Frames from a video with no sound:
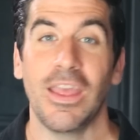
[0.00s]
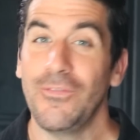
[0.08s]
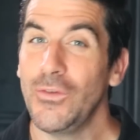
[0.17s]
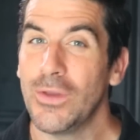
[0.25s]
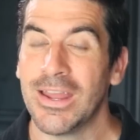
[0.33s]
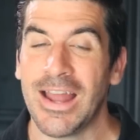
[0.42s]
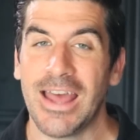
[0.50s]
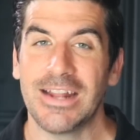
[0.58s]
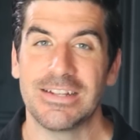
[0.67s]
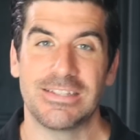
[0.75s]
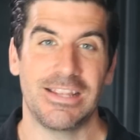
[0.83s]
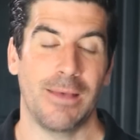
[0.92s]
If you cannot
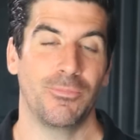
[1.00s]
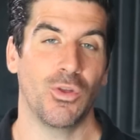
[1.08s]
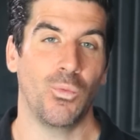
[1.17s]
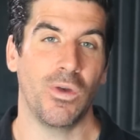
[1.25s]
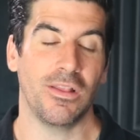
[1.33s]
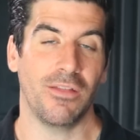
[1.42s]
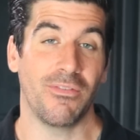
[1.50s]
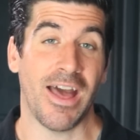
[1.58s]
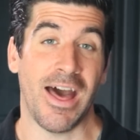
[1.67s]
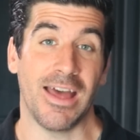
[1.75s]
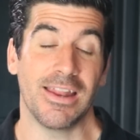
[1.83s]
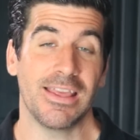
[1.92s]
accept the will of
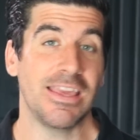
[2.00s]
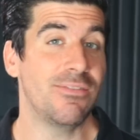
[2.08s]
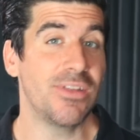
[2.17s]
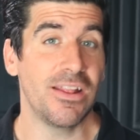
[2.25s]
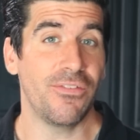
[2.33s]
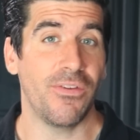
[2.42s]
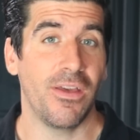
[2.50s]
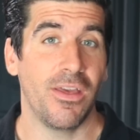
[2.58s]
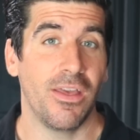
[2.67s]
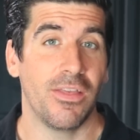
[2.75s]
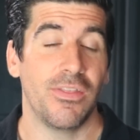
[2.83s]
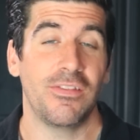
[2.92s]
God, even if
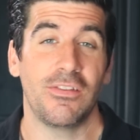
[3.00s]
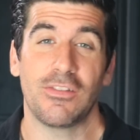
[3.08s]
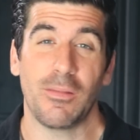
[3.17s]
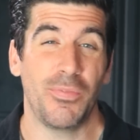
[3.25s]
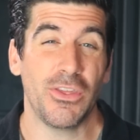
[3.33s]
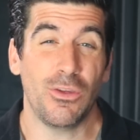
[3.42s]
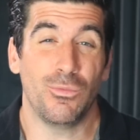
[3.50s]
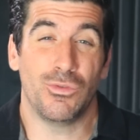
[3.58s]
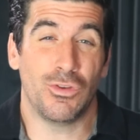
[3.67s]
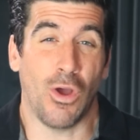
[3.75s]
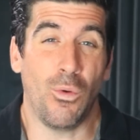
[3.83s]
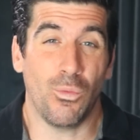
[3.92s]
this is something you
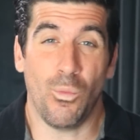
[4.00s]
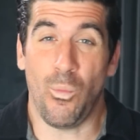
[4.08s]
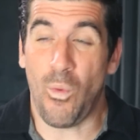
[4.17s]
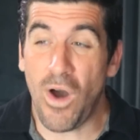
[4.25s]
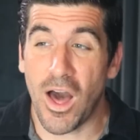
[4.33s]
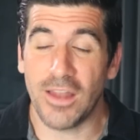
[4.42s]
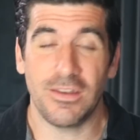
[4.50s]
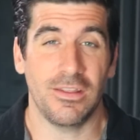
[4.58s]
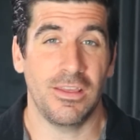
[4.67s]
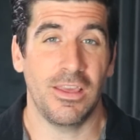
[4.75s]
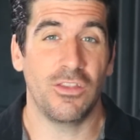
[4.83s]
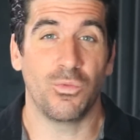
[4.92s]
don't want.
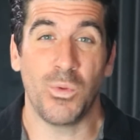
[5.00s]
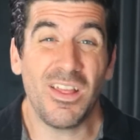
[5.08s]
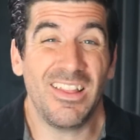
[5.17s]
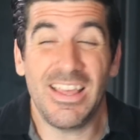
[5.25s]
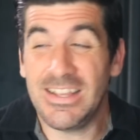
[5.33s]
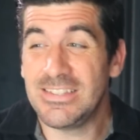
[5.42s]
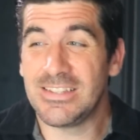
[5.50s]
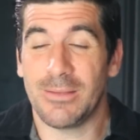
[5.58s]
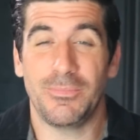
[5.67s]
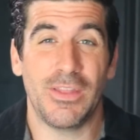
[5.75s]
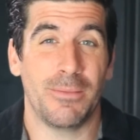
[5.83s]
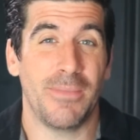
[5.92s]
His will is
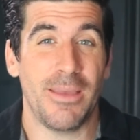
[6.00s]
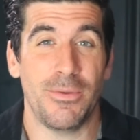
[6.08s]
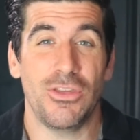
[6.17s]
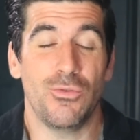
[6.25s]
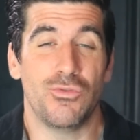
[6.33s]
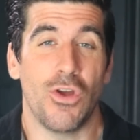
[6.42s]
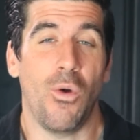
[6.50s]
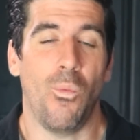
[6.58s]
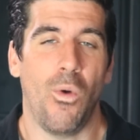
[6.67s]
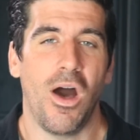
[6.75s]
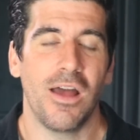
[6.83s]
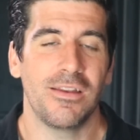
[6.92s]
something maybe you don't
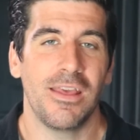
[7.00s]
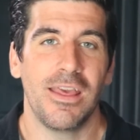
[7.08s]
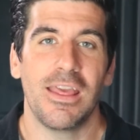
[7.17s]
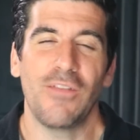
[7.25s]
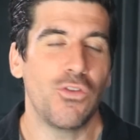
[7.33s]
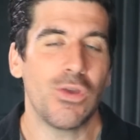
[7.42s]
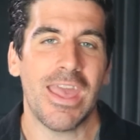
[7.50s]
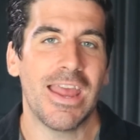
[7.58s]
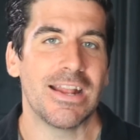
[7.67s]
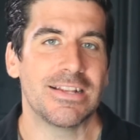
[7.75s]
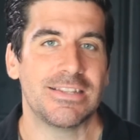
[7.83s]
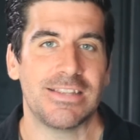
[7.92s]
want. If you
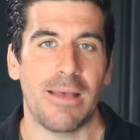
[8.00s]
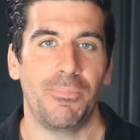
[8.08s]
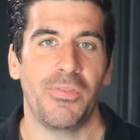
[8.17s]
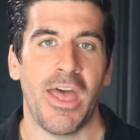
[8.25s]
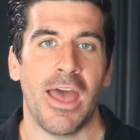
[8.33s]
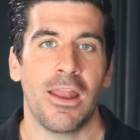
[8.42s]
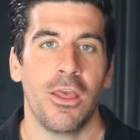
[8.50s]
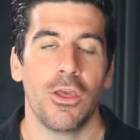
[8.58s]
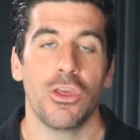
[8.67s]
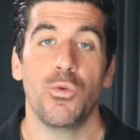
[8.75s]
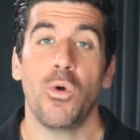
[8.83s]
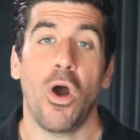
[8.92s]
can't accept that,
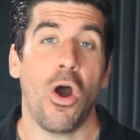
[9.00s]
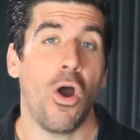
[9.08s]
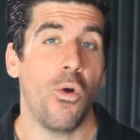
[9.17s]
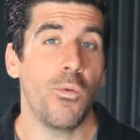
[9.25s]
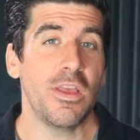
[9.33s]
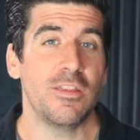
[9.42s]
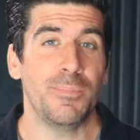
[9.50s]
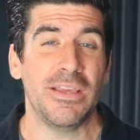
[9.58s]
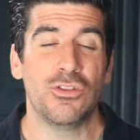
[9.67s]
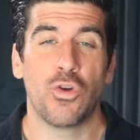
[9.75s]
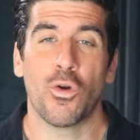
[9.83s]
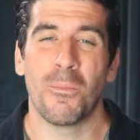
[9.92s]
you will always be
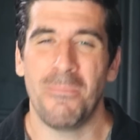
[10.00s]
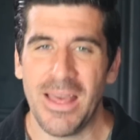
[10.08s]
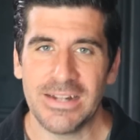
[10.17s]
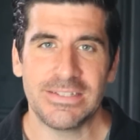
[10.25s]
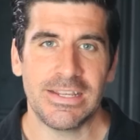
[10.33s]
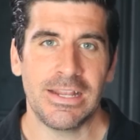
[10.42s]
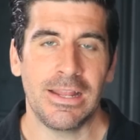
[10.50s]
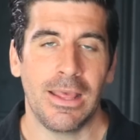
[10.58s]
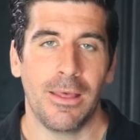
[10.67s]
tormented